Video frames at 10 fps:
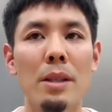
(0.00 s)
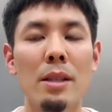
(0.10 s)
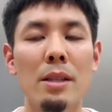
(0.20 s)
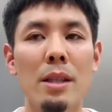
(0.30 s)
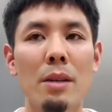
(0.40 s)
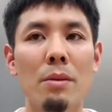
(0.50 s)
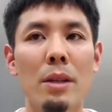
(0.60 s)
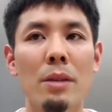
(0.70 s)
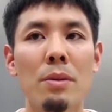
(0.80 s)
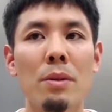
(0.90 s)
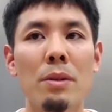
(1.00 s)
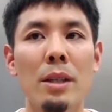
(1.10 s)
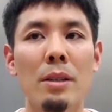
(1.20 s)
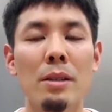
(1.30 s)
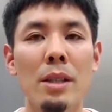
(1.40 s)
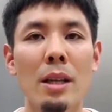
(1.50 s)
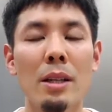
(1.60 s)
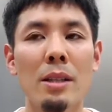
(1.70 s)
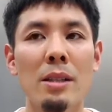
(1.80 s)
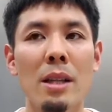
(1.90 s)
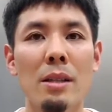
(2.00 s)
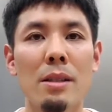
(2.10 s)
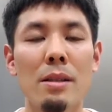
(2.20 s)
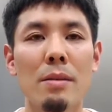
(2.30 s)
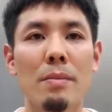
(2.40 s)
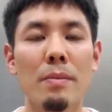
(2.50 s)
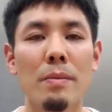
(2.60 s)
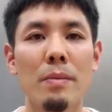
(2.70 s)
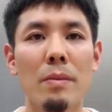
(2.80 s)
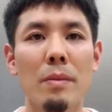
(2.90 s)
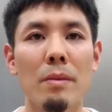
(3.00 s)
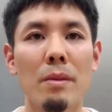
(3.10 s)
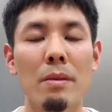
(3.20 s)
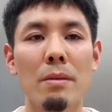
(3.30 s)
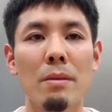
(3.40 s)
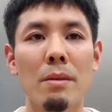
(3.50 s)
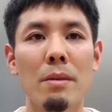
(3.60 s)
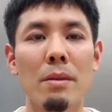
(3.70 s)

on a link in a message by the user who received the message.